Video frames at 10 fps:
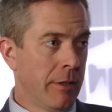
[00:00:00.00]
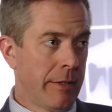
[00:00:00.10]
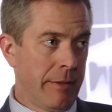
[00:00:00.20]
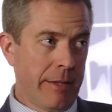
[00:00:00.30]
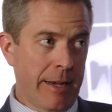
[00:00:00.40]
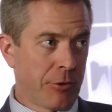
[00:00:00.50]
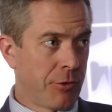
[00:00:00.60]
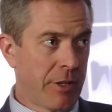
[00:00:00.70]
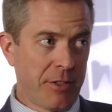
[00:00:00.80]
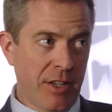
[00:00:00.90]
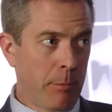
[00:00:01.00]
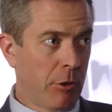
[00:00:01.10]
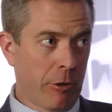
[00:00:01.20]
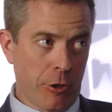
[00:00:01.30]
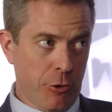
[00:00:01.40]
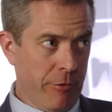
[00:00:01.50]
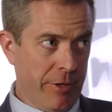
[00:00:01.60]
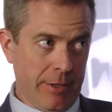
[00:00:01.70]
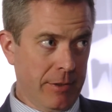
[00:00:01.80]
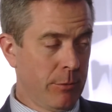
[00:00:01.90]
the exercise Able Archer
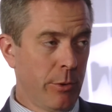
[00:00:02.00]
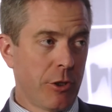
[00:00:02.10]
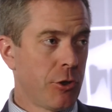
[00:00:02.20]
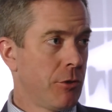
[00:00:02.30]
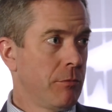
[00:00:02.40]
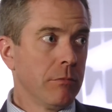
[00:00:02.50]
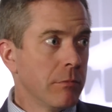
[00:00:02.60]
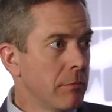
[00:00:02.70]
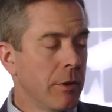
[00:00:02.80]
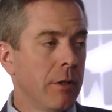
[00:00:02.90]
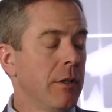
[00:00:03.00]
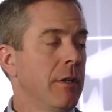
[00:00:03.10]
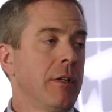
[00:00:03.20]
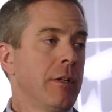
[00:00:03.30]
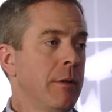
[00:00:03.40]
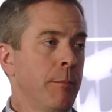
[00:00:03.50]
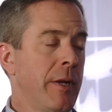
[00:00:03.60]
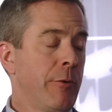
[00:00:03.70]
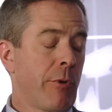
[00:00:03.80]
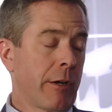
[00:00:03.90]
thing, which right.
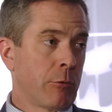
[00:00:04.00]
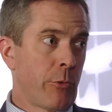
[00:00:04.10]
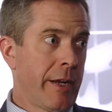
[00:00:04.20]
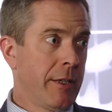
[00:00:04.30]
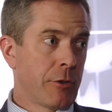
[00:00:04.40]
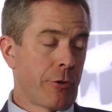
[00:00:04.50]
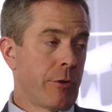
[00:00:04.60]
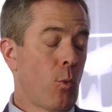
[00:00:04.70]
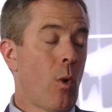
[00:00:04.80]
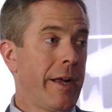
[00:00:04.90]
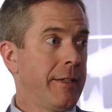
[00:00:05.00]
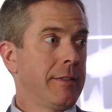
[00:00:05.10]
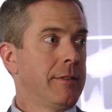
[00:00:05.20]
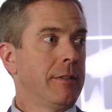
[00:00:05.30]
made Ronald Reagan turn white,